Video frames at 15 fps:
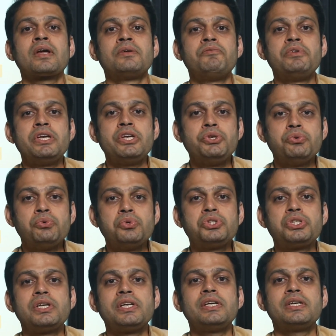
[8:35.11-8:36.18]
we
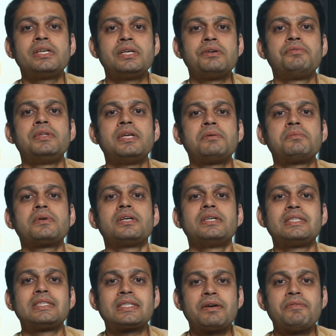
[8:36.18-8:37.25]
usually give them
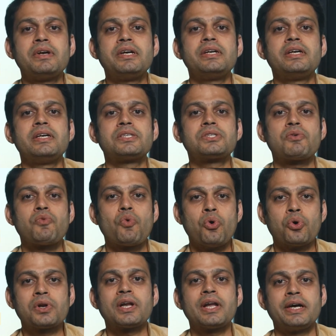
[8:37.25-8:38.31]
7 days of
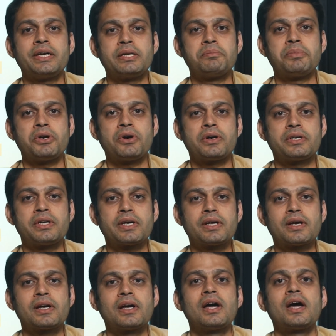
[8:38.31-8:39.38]
oral antibiotic
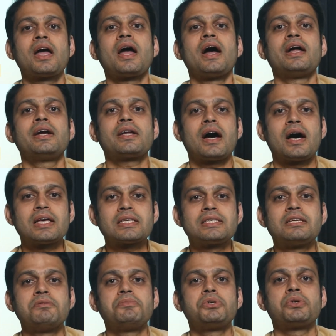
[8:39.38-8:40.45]
and ask
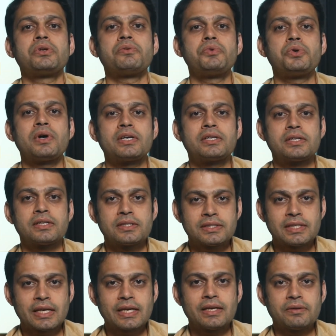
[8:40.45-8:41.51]
them to review
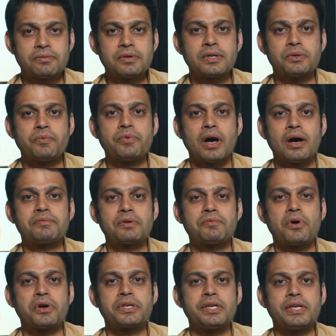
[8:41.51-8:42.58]
after
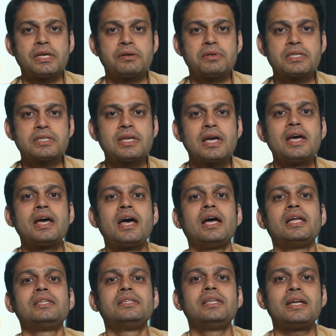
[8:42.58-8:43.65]
48 hours
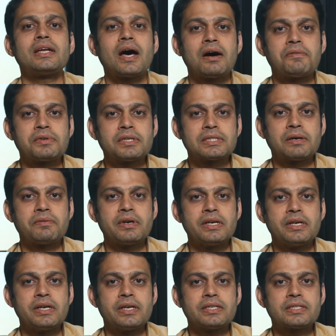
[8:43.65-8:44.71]
and then after
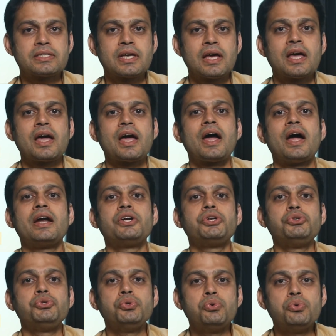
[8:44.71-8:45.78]
7 days,
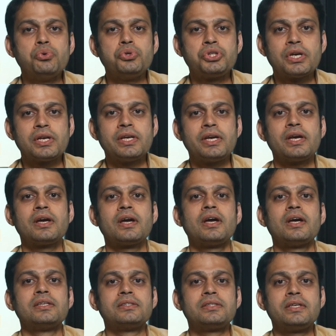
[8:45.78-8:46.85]
and usually
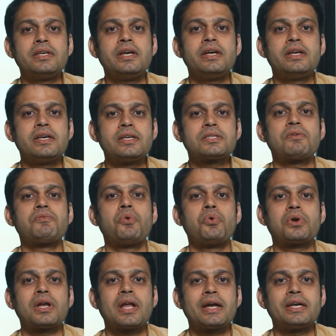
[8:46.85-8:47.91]
3 days of
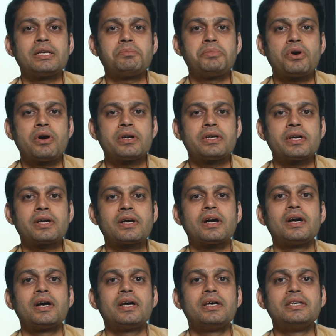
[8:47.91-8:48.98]
oral antibiotic
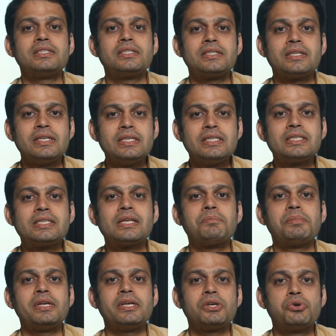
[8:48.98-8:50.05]
is
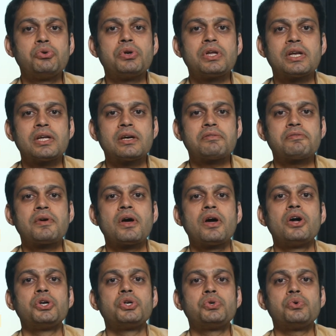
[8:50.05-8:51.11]
reasonably good enough
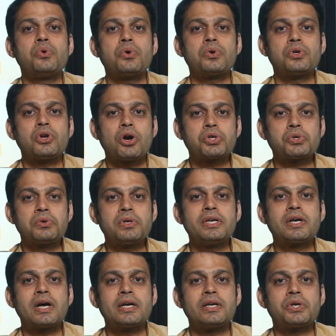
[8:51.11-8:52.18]
to not only
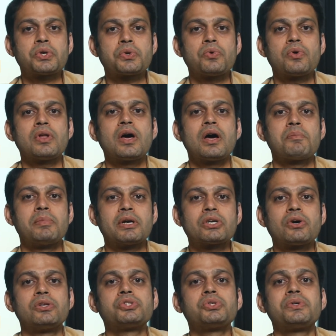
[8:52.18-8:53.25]
control but
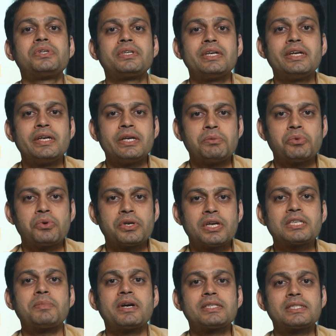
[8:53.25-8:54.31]
also treat pneumonia,
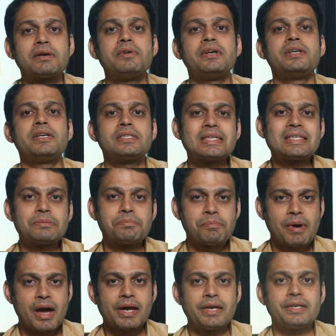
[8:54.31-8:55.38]
but 7 days is
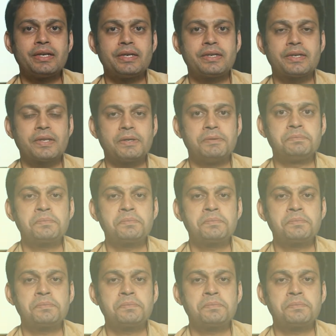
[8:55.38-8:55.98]
mandatory.